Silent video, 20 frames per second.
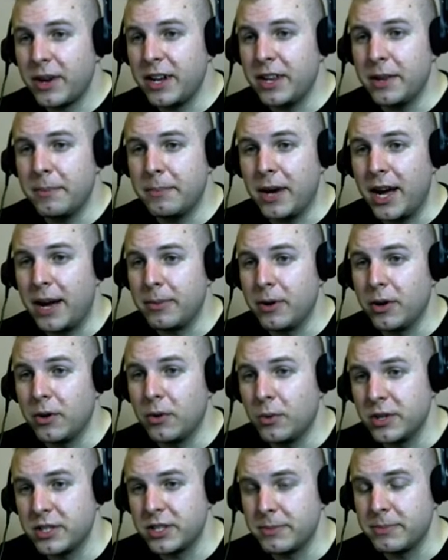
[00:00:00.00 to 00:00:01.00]
in the Bible
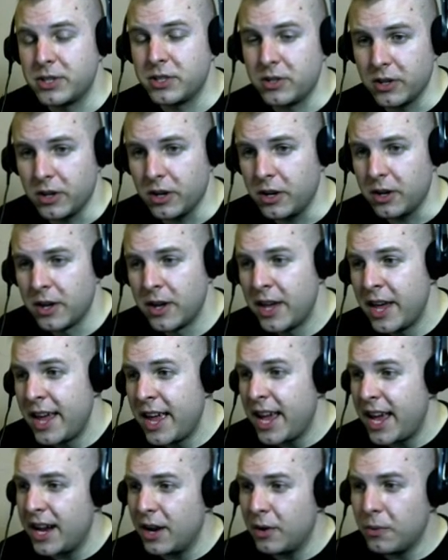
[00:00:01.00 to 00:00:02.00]
was absurd.
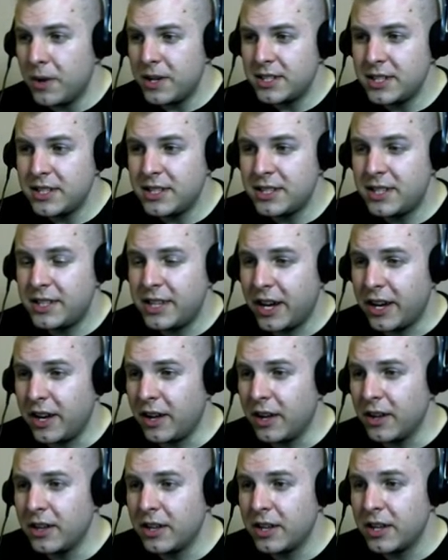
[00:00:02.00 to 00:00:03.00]
And it wasn't
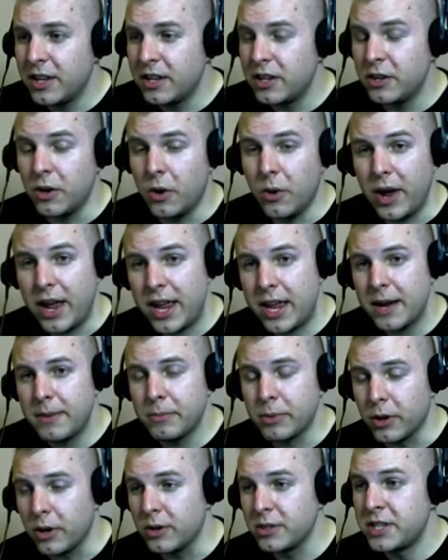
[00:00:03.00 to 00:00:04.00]
until, you know,
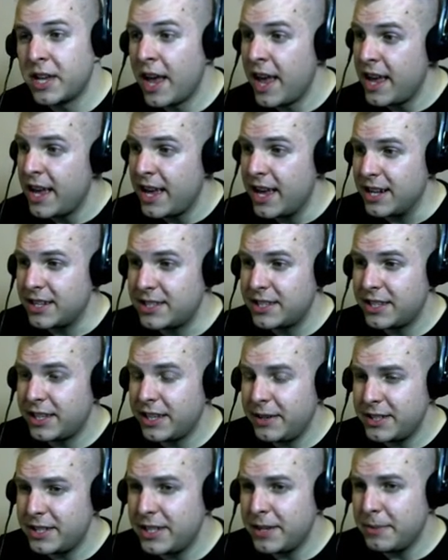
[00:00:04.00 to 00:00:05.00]
Ambrose and
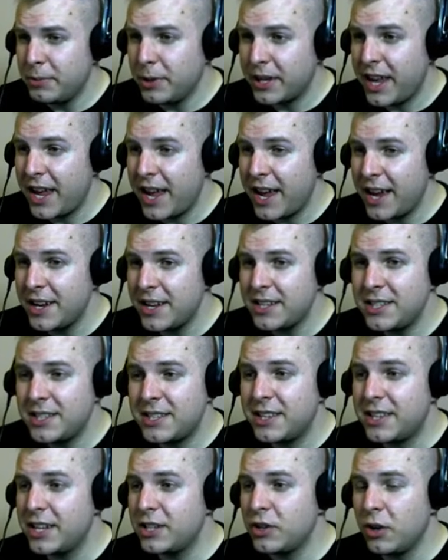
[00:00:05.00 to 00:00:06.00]
Simplicianus,
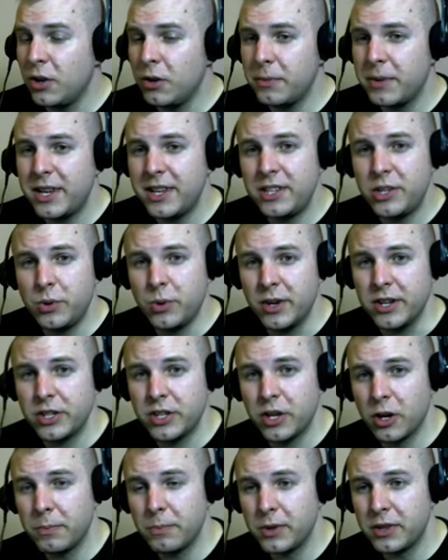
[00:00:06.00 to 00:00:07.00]
they told me to
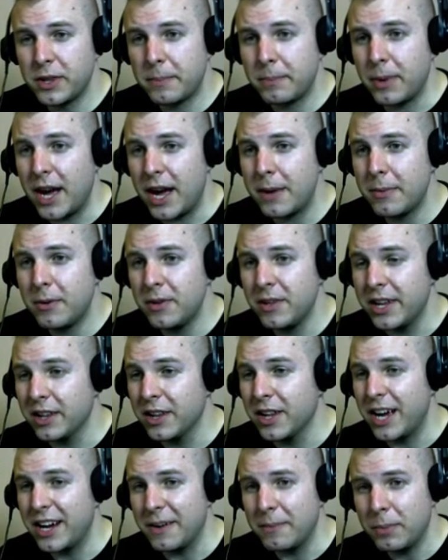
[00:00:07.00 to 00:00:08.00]
interpret the Bible in
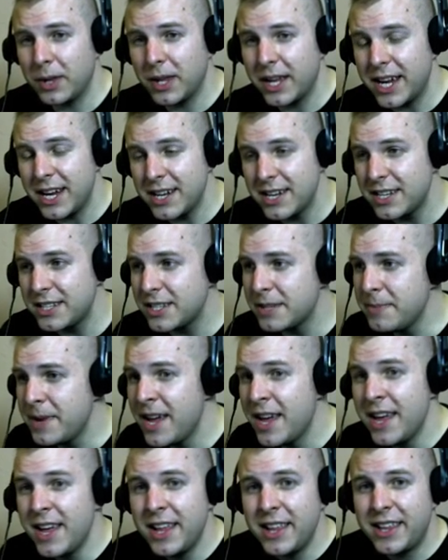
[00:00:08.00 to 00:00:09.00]
light of Platonism
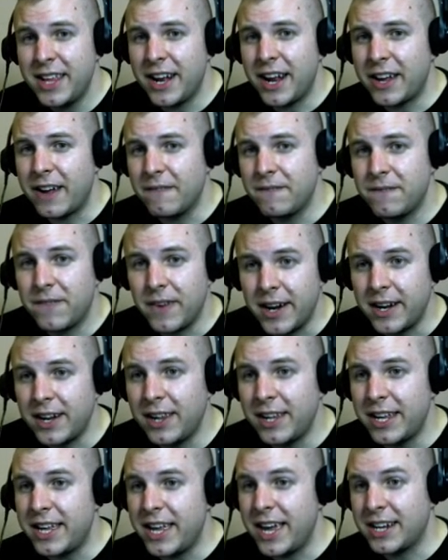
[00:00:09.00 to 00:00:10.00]
that I could
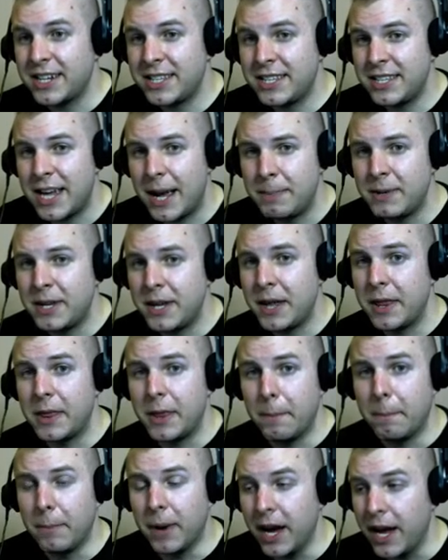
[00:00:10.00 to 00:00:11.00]
finally accept the
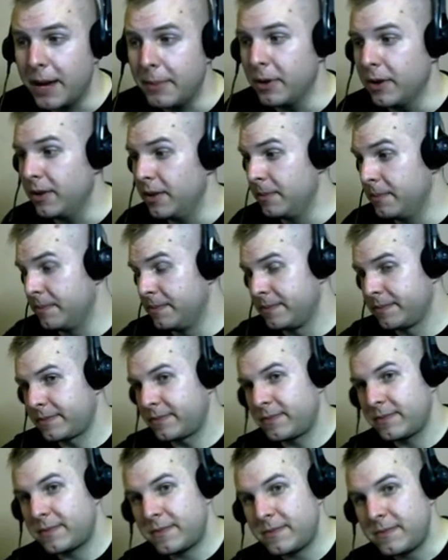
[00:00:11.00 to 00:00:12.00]
Bible.
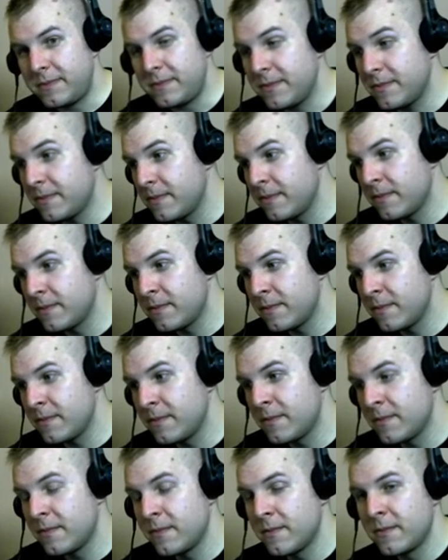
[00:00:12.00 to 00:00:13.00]

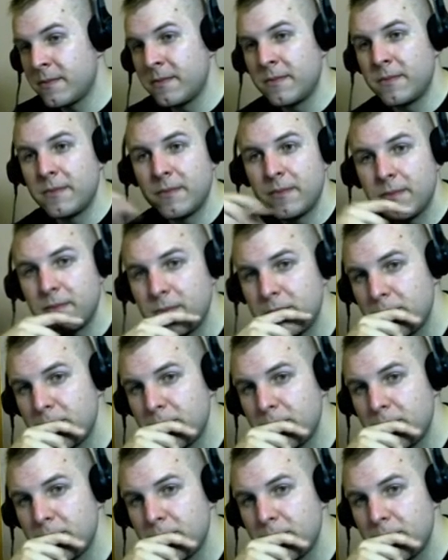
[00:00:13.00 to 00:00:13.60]
And as